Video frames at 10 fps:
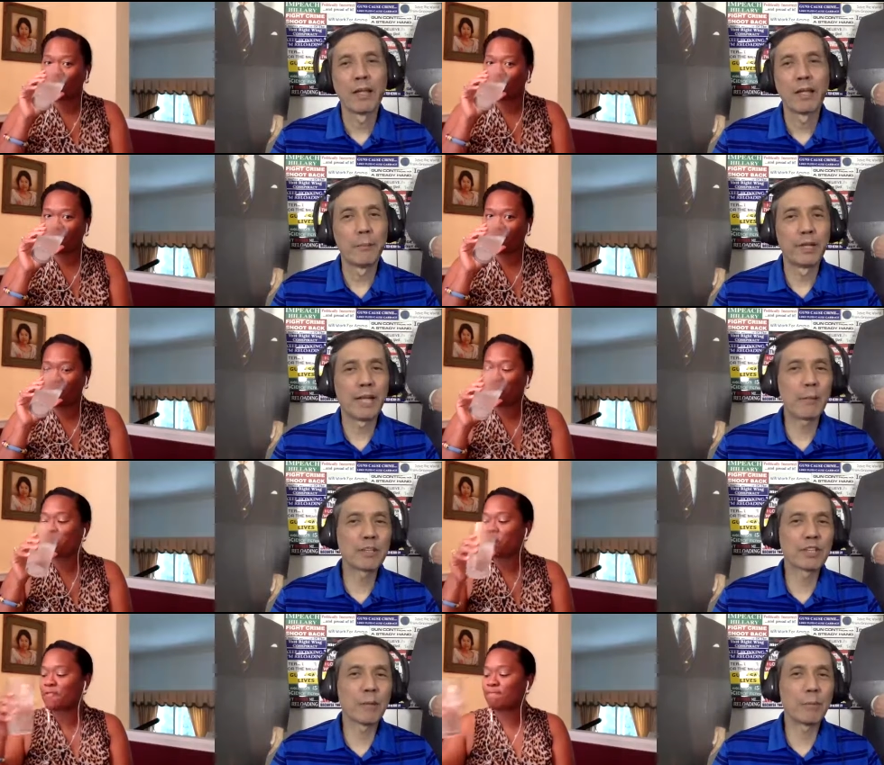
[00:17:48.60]
Speaker 1: I mean,
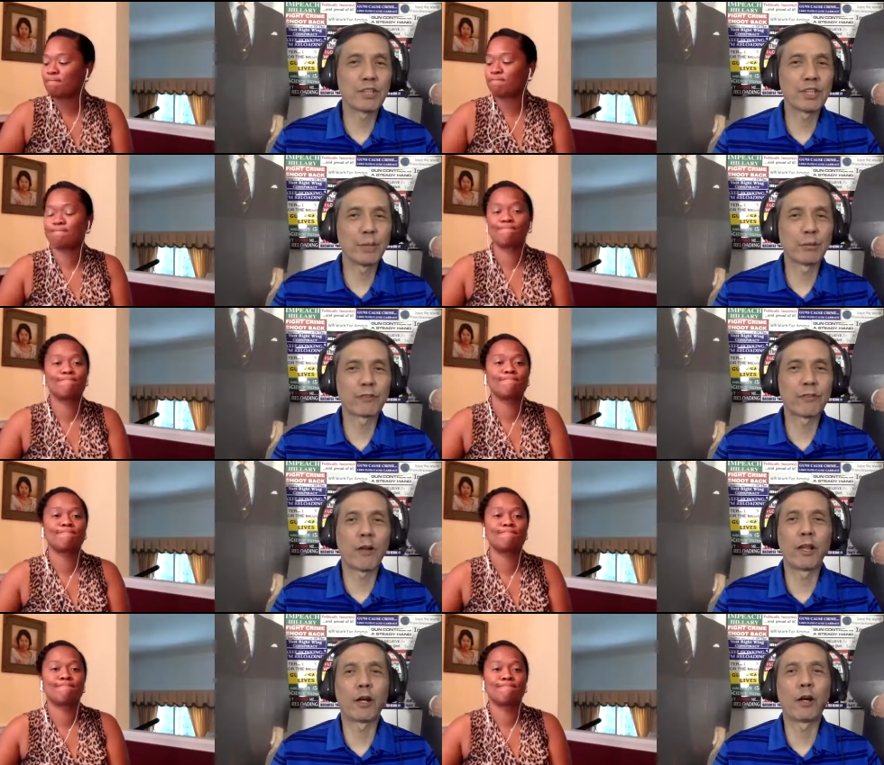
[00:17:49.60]
MSNBC was
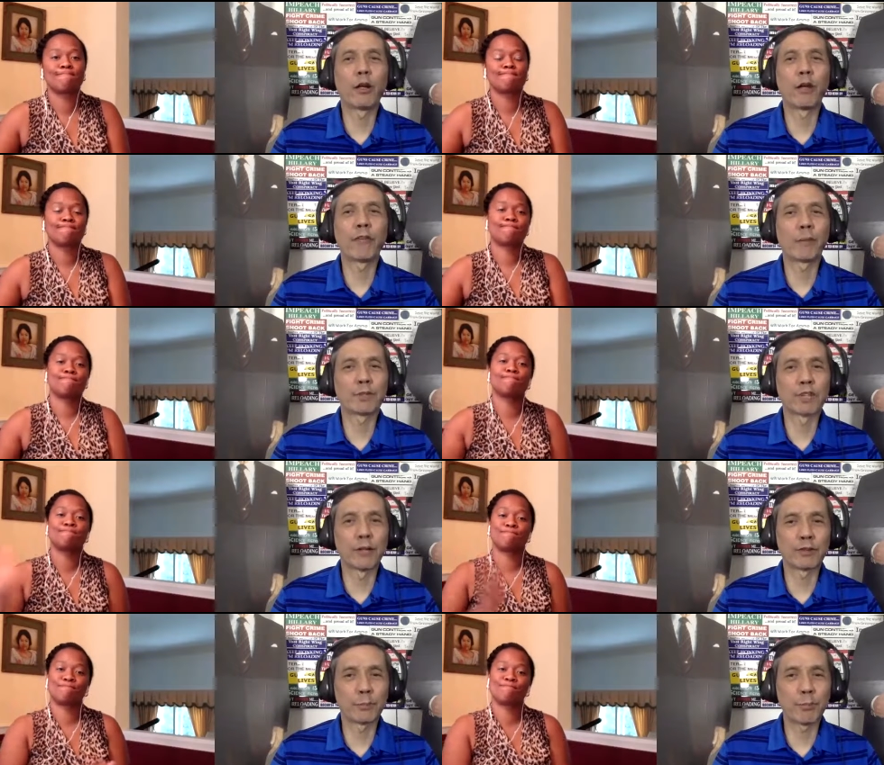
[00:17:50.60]
falling all over
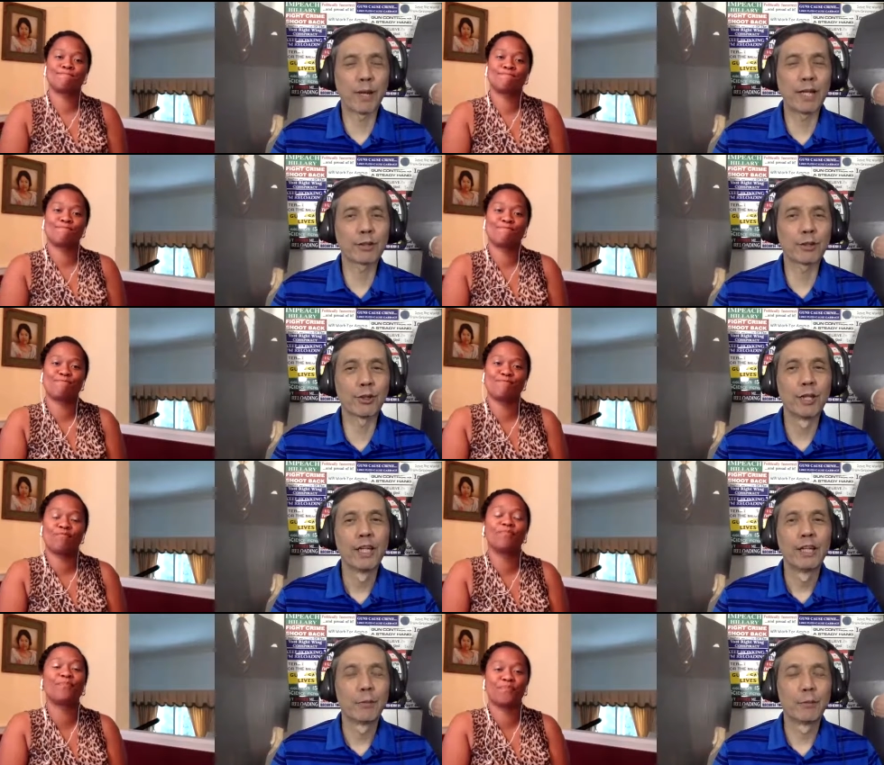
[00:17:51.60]
themselves to praise her.
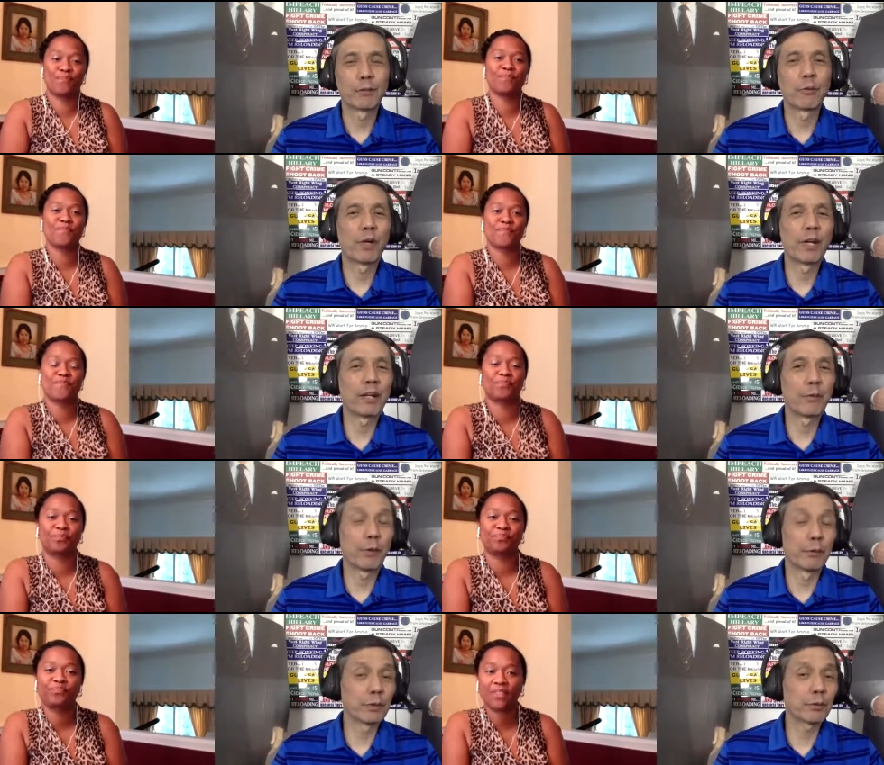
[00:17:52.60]
It was the one one
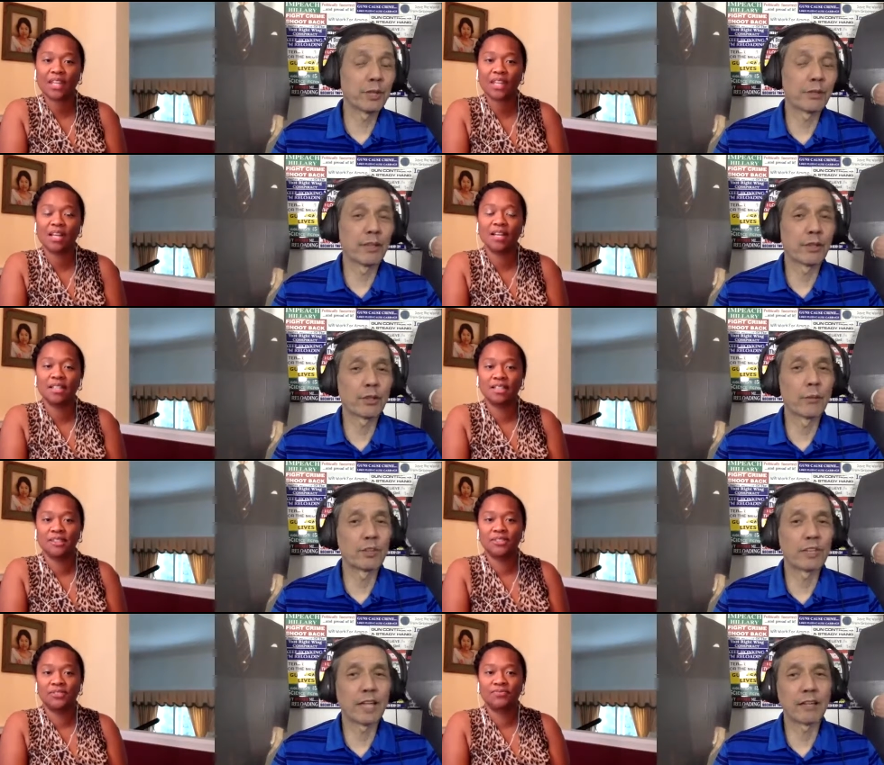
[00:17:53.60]
of those interesting things though
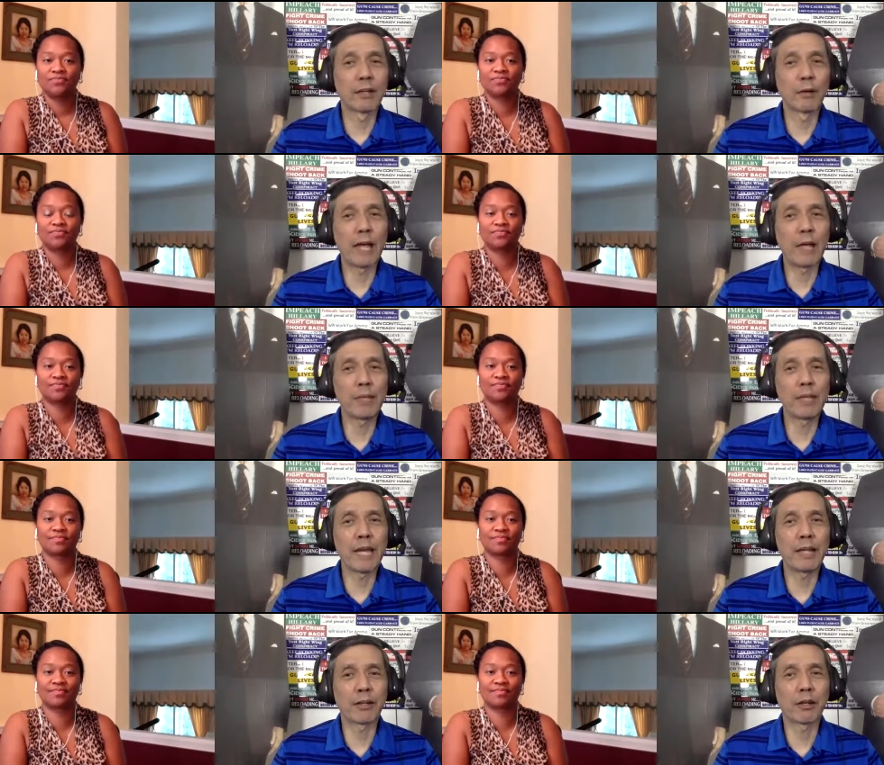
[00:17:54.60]
was that you know AP
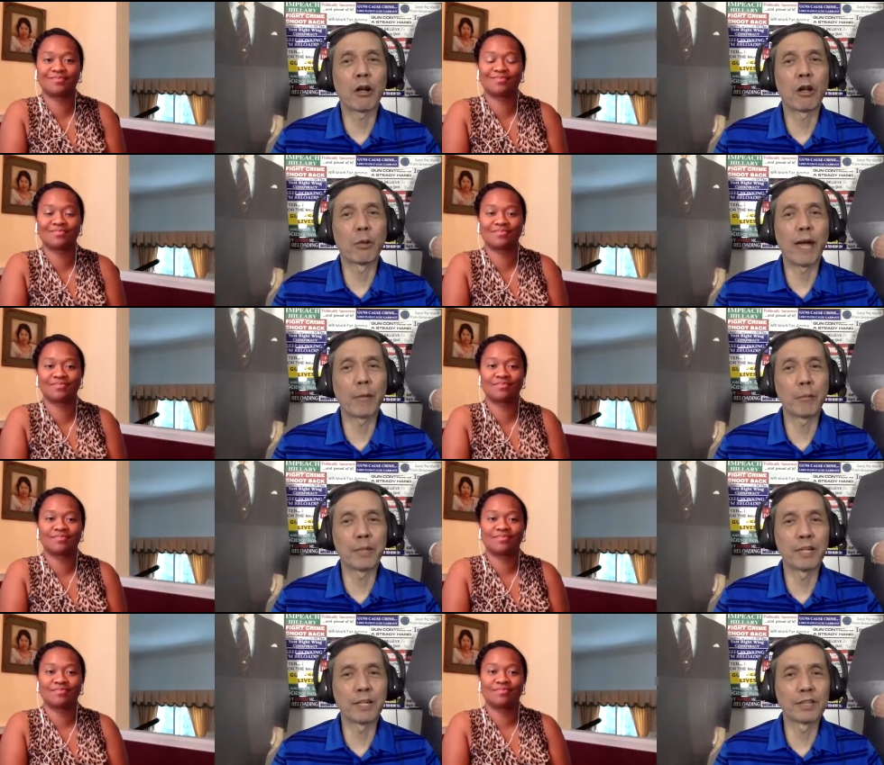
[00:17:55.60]
had to call her out
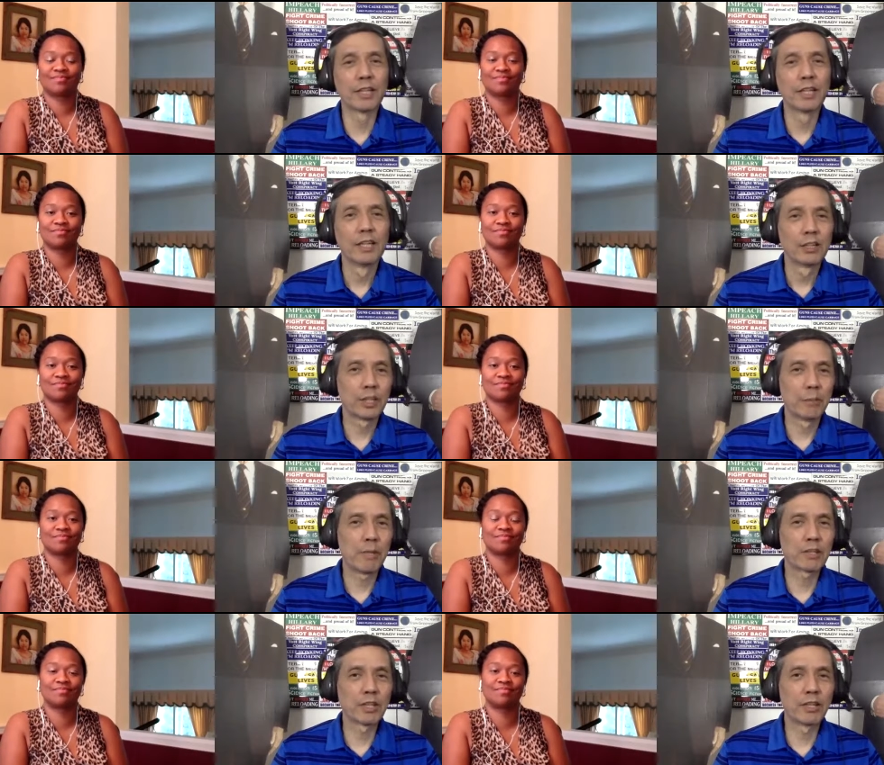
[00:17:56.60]
because she
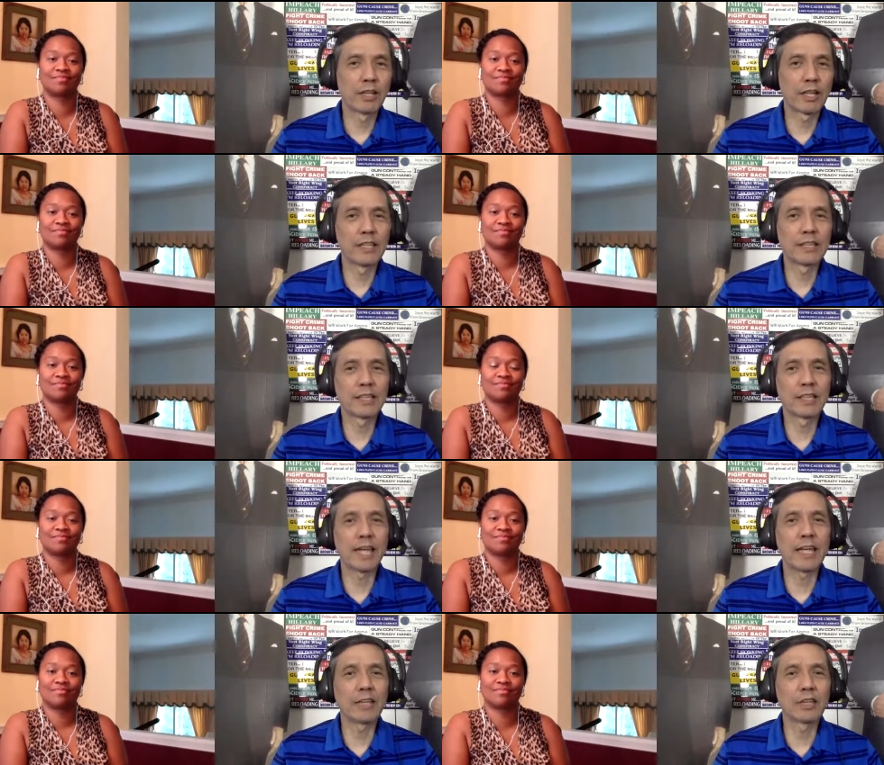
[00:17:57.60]
mentioned the kids in
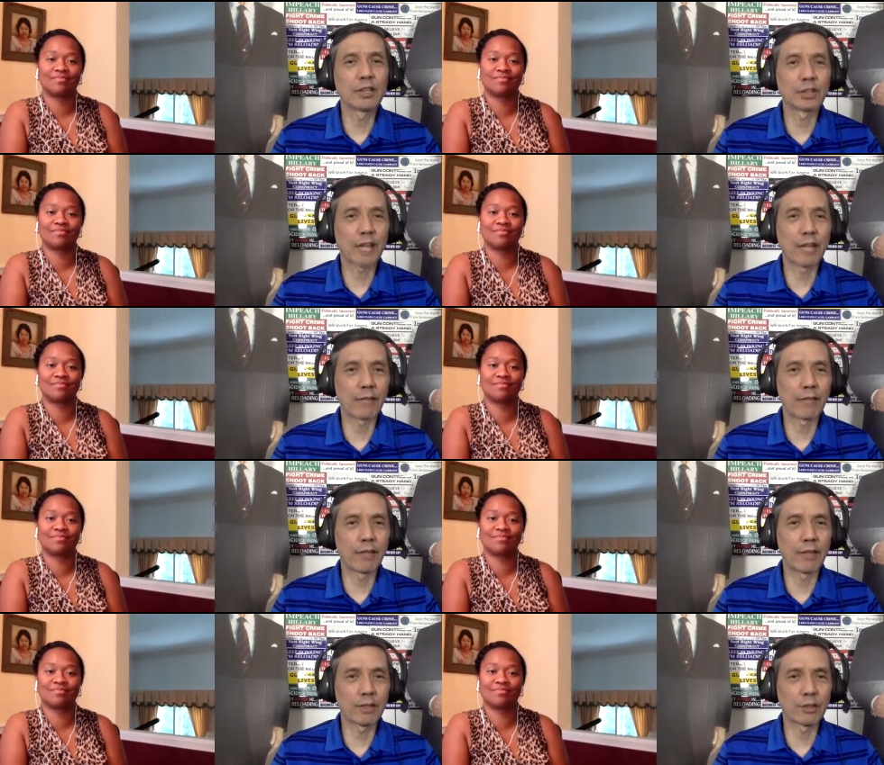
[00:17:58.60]
cages kind of a
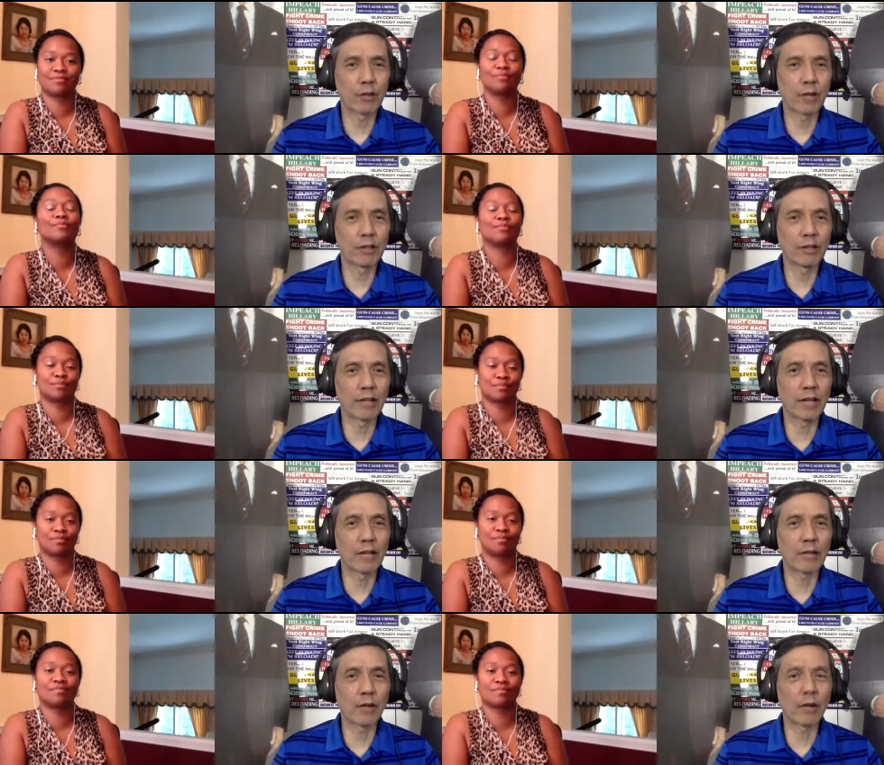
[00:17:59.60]
thing as trying to get
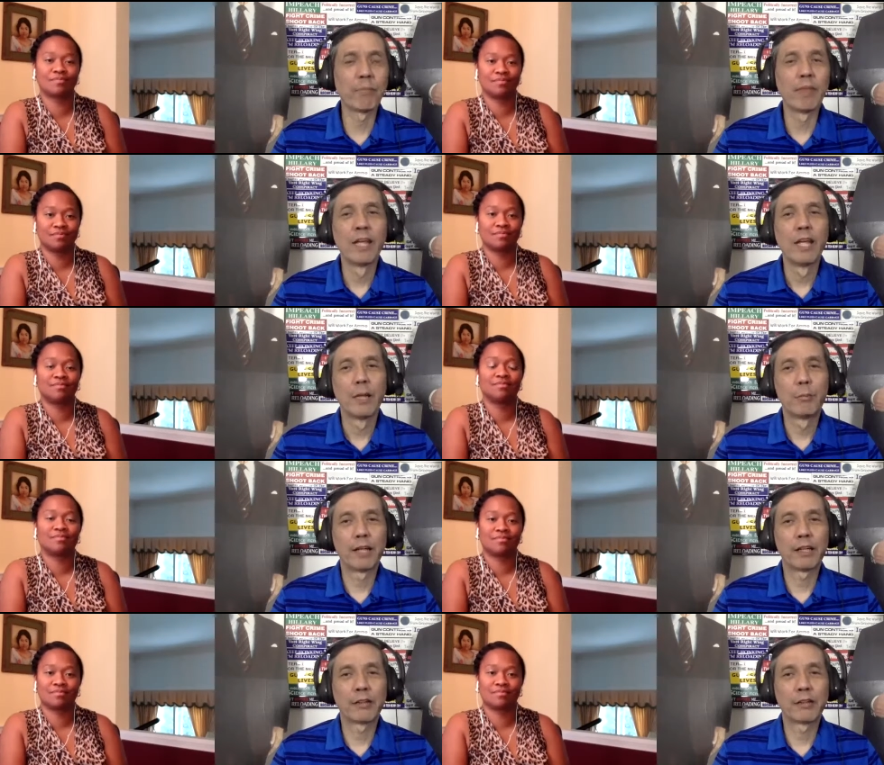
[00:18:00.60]
up Trump, but